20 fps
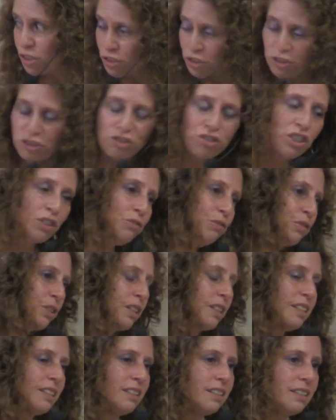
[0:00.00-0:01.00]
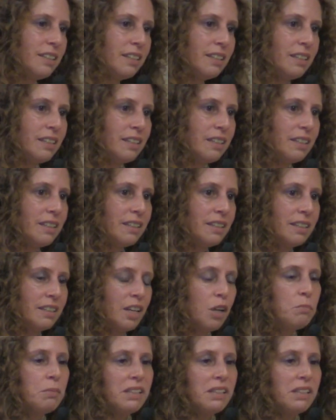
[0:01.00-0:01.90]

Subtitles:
to shift a